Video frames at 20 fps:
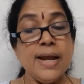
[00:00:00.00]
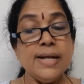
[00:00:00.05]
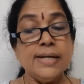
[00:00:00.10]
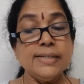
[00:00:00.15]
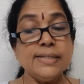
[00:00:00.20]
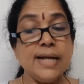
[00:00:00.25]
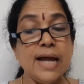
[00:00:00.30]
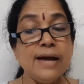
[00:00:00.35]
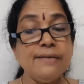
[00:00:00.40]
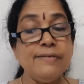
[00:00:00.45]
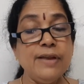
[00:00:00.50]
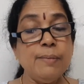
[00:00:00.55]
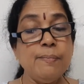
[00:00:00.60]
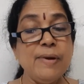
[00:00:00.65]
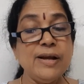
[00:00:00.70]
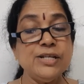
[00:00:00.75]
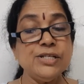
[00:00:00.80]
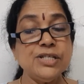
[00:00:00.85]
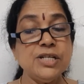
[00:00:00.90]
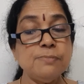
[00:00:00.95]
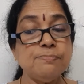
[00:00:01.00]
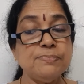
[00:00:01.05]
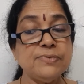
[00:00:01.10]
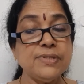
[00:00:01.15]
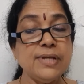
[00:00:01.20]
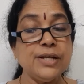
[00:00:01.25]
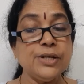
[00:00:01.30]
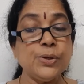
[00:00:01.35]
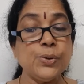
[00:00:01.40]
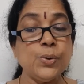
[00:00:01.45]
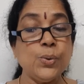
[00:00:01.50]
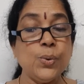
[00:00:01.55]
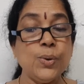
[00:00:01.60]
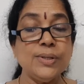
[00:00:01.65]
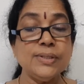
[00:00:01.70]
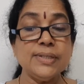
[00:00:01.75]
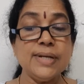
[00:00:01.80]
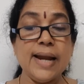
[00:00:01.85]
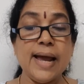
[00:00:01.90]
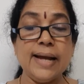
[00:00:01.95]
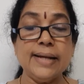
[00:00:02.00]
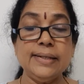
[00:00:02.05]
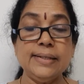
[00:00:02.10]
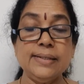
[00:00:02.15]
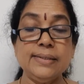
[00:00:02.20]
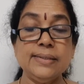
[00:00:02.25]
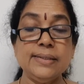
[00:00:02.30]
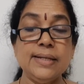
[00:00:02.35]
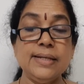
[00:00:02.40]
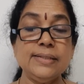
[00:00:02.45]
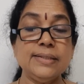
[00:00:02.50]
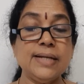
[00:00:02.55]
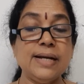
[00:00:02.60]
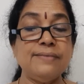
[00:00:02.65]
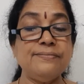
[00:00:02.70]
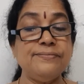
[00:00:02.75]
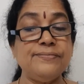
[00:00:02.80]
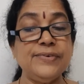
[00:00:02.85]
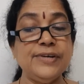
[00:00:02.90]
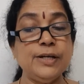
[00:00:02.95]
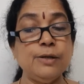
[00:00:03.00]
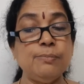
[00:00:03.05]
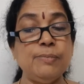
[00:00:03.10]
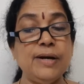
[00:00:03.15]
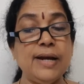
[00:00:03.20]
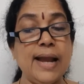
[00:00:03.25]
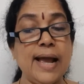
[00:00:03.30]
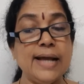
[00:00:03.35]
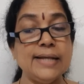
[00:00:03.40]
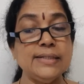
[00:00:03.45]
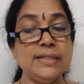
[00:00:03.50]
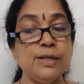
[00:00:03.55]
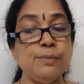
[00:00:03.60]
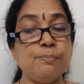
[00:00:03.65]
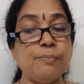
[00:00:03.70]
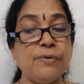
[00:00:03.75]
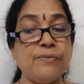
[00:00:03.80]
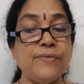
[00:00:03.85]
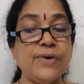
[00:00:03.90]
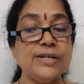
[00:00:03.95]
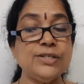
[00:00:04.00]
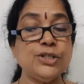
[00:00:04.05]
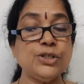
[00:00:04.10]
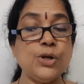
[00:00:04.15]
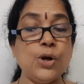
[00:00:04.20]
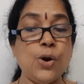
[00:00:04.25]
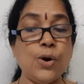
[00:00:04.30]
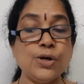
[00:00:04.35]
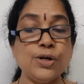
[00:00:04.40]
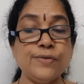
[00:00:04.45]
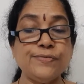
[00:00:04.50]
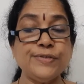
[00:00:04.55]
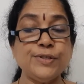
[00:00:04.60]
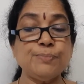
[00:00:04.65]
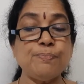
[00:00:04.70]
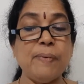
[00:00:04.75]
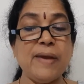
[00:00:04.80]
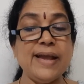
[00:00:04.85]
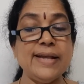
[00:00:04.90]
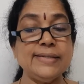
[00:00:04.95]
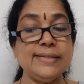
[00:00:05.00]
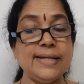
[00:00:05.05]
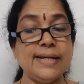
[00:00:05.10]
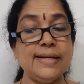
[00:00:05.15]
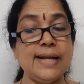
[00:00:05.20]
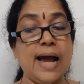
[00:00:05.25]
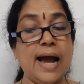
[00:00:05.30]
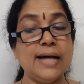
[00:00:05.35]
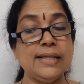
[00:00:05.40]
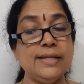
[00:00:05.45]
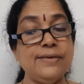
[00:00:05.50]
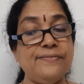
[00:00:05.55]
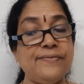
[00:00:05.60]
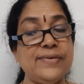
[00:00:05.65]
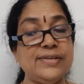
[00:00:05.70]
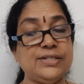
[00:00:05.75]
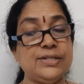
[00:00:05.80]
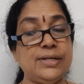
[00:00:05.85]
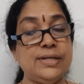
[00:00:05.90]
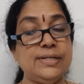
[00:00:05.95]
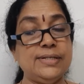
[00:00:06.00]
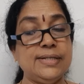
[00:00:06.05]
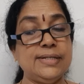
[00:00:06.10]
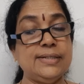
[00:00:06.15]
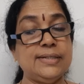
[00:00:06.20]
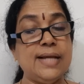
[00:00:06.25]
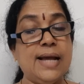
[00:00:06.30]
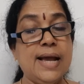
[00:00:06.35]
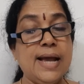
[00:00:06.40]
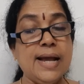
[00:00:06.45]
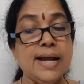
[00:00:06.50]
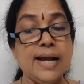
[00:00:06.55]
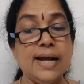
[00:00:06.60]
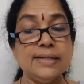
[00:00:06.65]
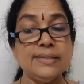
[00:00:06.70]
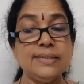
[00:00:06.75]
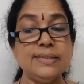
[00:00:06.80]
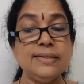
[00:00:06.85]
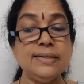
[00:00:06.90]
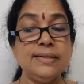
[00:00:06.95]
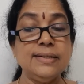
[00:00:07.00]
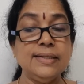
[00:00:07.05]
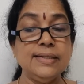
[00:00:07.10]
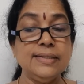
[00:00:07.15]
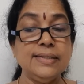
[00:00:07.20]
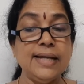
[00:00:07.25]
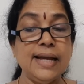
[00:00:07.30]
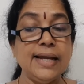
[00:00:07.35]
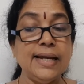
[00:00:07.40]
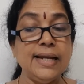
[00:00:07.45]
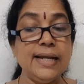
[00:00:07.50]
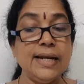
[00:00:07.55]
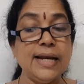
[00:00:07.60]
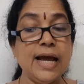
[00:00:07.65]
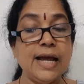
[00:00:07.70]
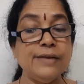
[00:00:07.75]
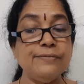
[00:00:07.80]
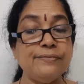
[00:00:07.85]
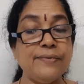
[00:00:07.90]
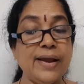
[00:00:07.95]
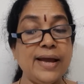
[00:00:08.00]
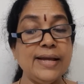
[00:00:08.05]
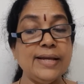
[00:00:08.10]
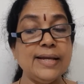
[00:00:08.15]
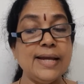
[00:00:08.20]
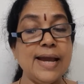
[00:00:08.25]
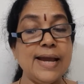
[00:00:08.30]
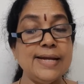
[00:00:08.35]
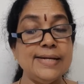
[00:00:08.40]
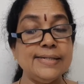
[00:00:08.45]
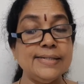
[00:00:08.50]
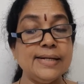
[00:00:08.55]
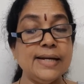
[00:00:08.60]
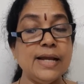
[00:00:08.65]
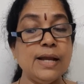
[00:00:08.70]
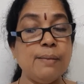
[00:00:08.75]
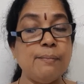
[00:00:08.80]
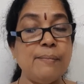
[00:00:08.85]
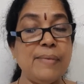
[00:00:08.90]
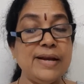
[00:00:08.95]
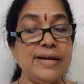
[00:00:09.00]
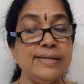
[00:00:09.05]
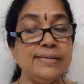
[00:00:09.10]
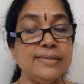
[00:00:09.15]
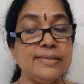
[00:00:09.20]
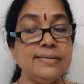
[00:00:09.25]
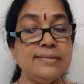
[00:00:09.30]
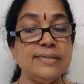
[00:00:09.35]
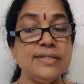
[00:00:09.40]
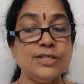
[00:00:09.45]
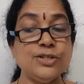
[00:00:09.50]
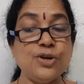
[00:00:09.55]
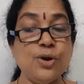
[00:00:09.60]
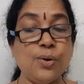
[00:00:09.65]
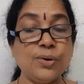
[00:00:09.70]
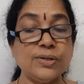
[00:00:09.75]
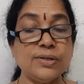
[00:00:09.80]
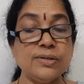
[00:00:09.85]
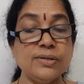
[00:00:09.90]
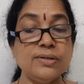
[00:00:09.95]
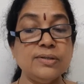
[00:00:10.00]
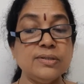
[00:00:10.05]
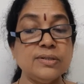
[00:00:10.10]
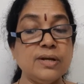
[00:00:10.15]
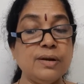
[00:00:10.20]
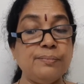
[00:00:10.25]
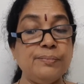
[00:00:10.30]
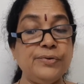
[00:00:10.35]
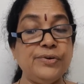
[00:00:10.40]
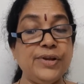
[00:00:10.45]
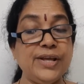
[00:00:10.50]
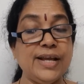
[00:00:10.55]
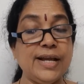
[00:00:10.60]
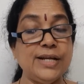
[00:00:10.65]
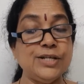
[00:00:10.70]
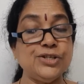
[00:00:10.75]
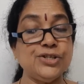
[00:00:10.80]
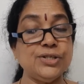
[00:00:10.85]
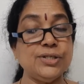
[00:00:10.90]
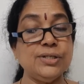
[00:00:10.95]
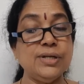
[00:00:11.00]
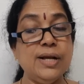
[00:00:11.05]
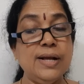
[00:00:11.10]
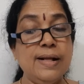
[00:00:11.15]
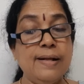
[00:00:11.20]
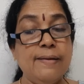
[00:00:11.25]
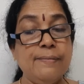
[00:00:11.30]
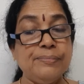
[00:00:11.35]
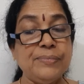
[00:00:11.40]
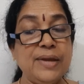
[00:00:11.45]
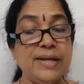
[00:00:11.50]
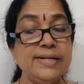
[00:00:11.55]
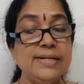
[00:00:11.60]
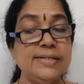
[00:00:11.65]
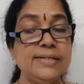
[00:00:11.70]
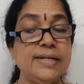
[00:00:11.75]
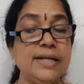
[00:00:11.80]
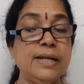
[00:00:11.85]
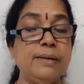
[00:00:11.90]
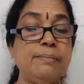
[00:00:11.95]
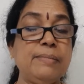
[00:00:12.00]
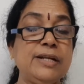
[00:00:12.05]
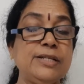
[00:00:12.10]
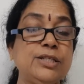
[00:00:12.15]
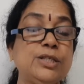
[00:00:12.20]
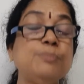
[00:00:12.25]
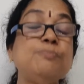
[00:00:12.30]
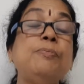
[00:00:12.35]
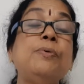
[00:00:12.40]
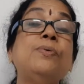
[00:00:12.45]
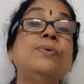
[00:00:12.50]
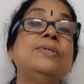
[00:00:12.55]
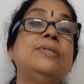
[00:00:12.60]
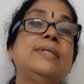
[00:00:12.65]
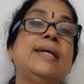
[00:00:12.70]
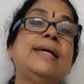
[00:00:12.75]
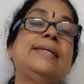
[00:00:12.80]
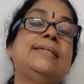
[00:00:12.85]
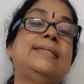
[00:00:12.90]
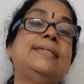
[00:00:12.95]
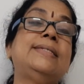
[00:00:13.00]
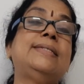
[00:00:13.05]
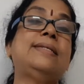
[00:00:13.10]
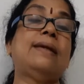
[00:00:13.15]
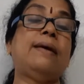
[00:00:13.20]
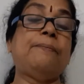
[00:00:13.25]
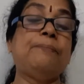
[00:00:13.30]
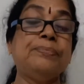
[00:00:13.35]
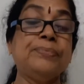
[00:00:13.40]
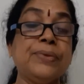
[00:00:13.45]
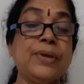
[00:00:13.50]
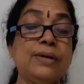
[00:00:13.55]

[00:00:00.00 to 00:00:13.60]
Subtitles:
Travel by ships and cruise liners is comfortable as it provides lot of space and other facilities concerning daily life like catering, medicines, doctors, communication, entertainment, sports, etc.